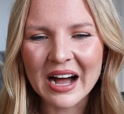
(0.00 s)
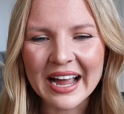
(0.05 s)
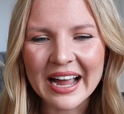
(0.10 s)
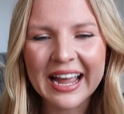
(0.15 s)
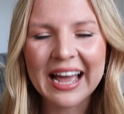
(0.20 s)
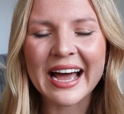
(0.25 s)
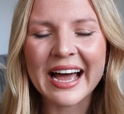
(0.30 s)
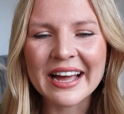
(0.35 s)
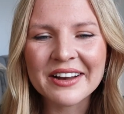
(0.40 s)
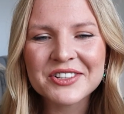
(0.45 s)
I
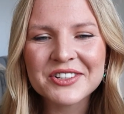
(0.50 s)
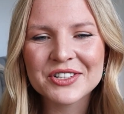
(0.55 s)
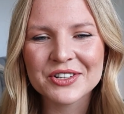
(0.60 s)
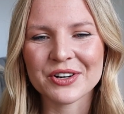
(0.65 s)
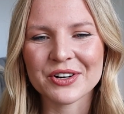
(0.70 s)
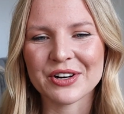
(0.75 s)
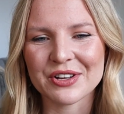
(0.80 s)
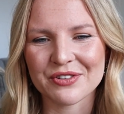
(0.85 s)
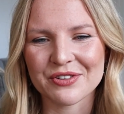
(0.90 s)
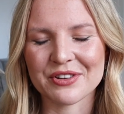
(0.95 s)
had to
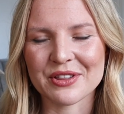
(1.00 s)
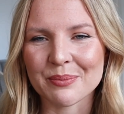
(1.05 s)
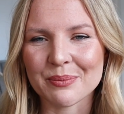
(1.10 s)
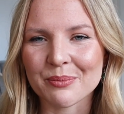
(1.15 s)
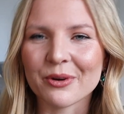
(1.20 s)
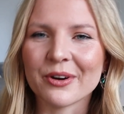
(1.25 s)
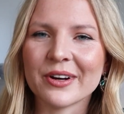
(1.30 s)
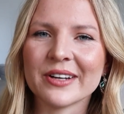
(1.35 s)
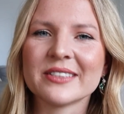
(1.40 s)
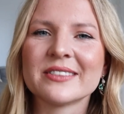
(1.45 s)
go through the
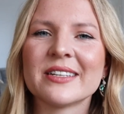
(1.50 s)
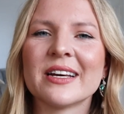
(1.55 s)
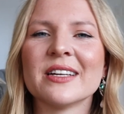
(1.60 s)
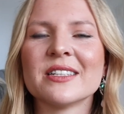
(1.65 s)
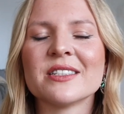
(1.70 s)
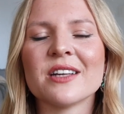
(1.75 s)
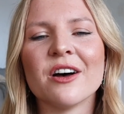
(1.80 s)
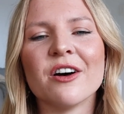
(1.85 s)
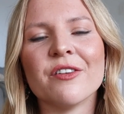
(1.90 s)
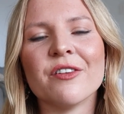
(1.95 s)

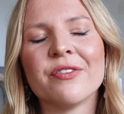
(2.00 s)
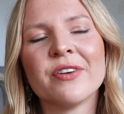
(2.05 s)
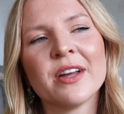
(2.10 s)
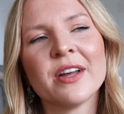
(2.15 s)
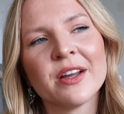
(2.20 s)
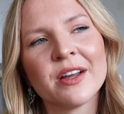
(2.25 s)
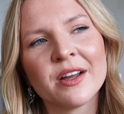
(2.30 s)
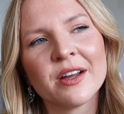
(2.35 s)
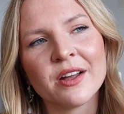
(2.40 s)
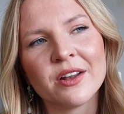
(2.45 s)
process of
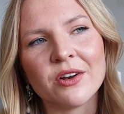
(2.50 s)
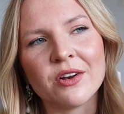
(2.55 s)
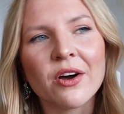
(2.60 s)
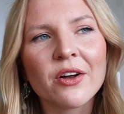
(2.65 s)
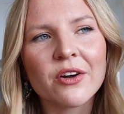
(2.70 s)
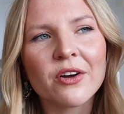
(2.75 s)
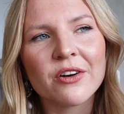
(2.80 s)
not